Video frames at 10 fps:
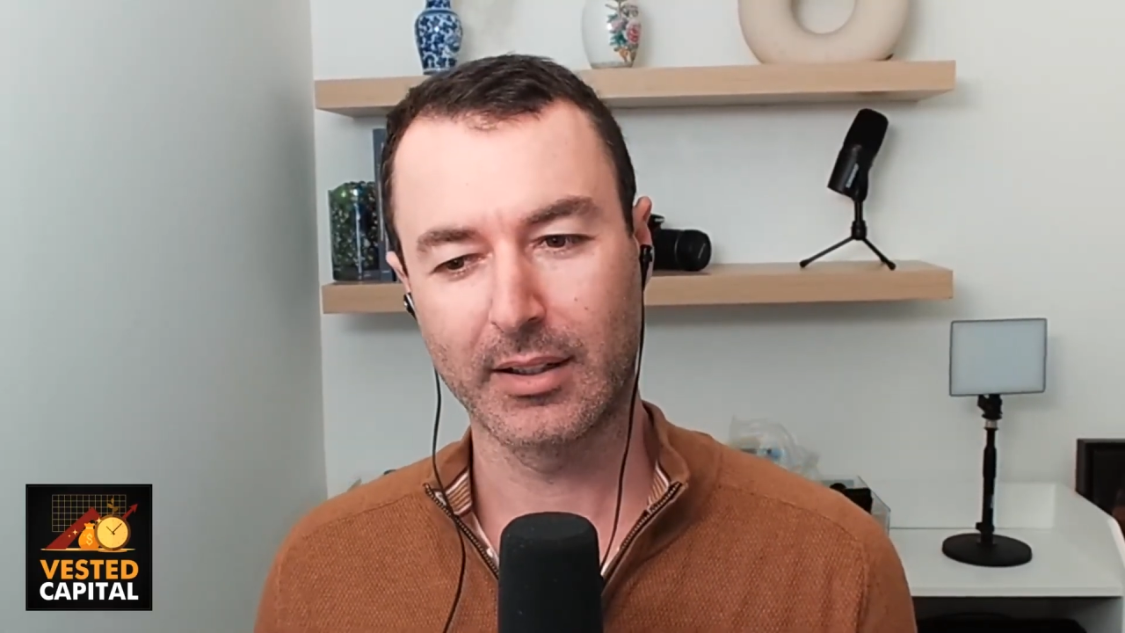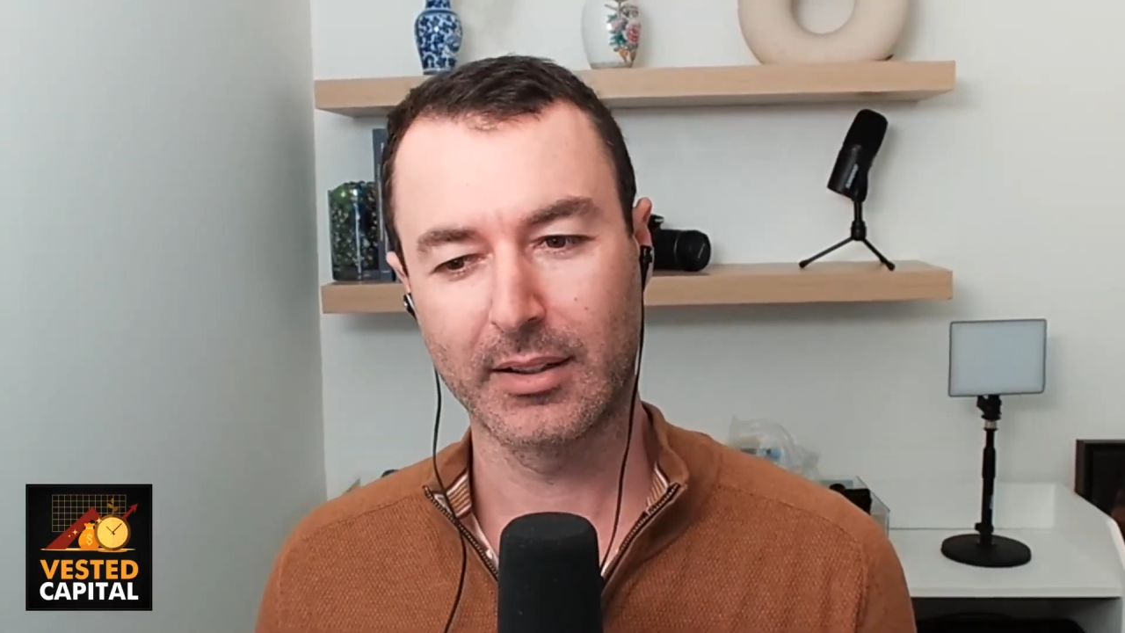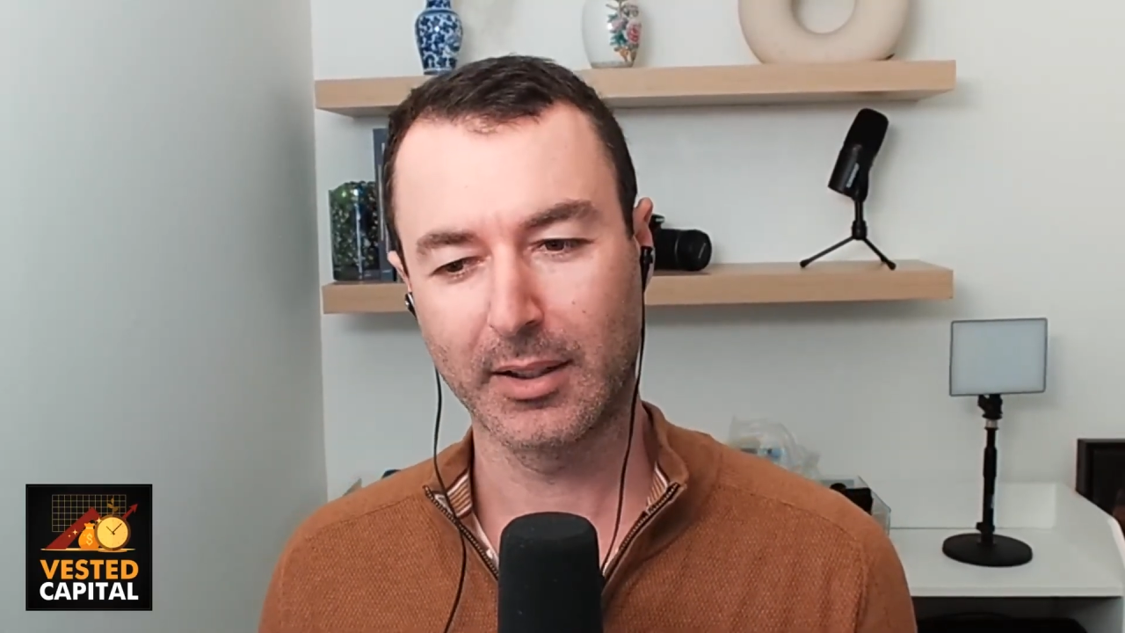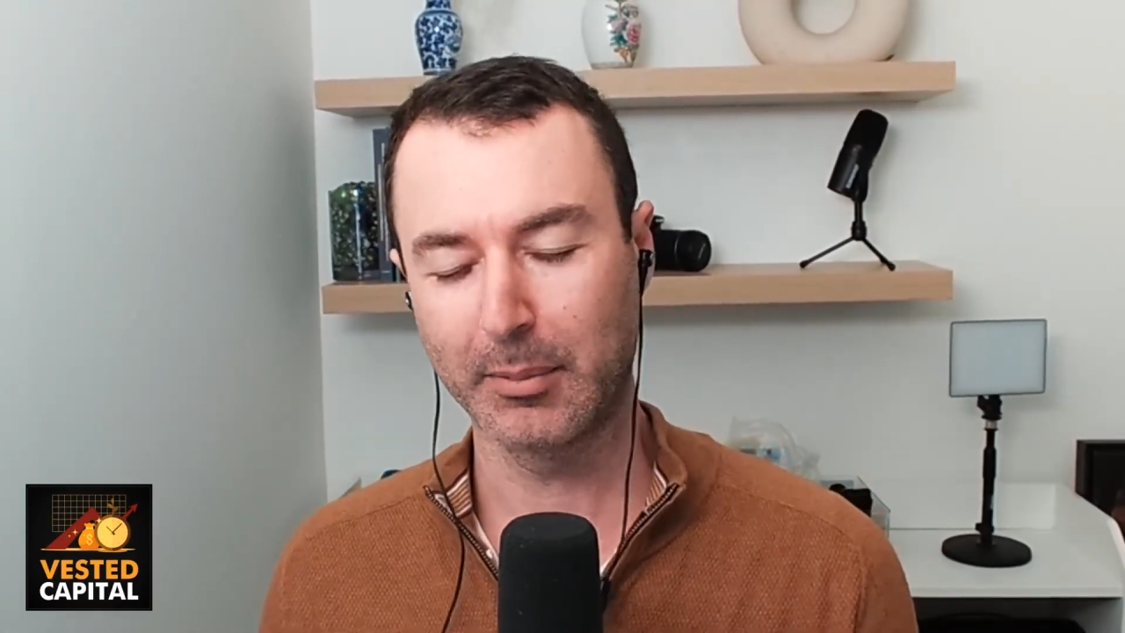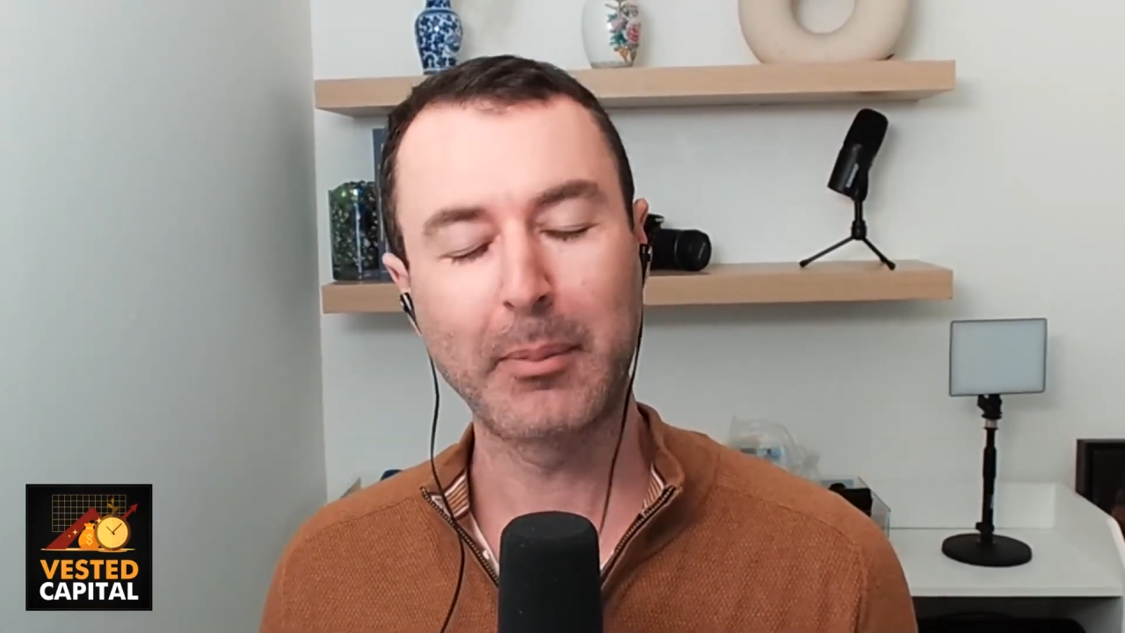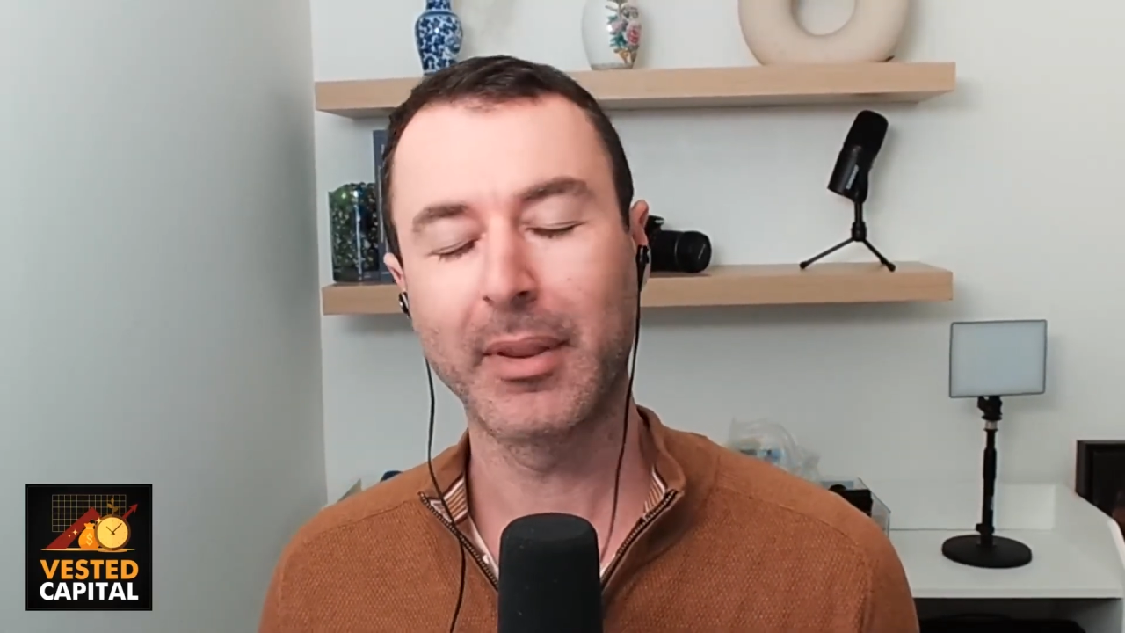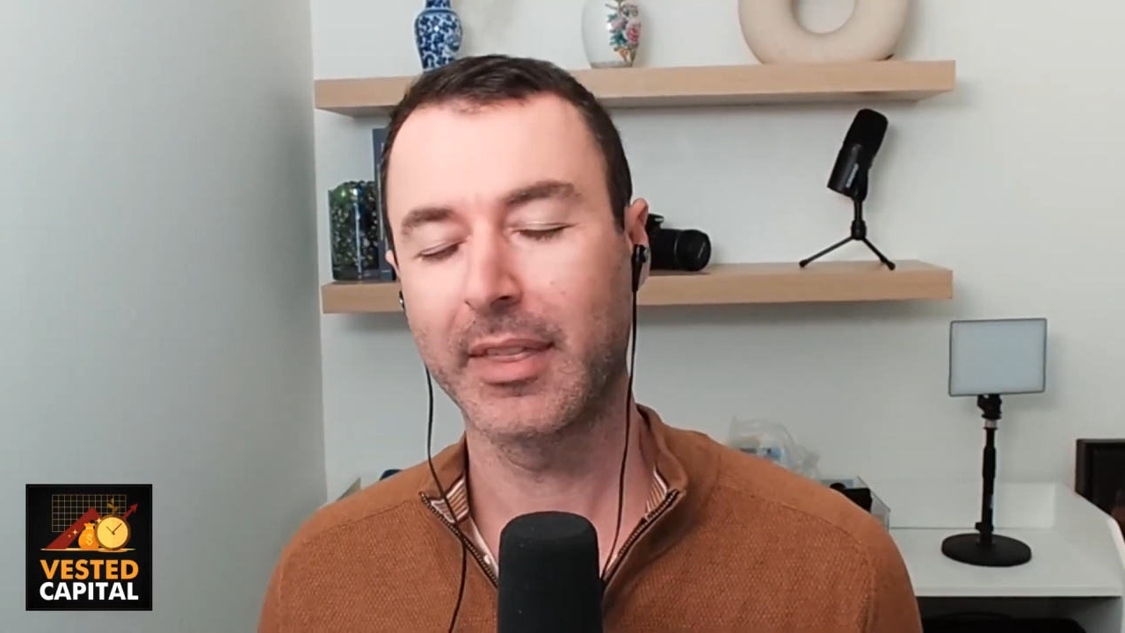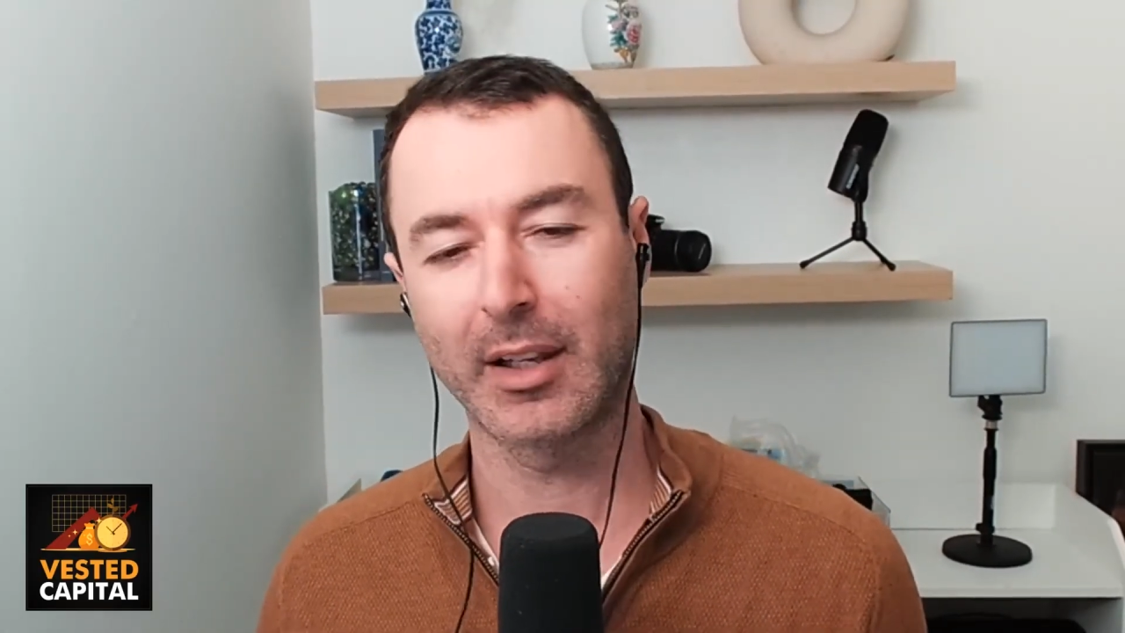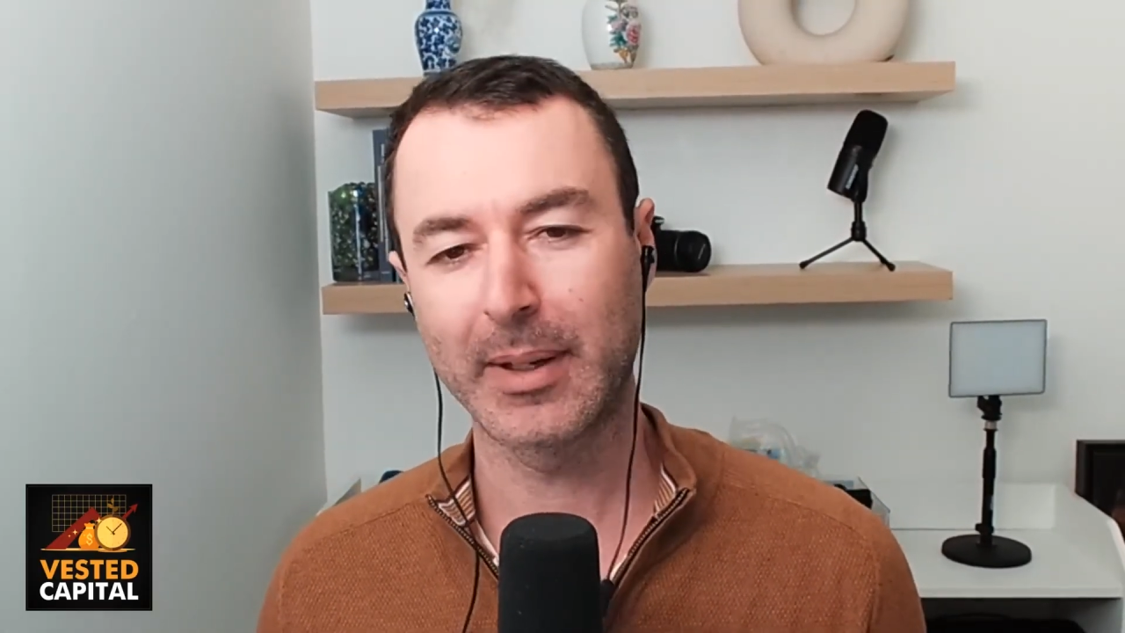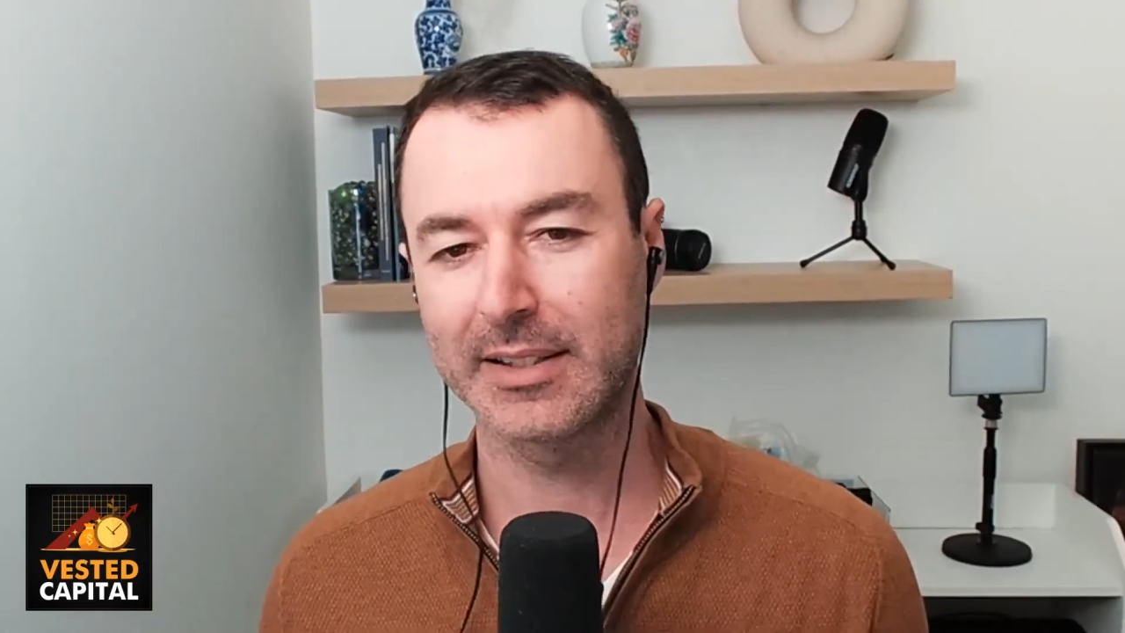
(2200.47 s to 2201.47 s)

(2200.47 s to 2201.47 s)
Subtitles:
you made me think about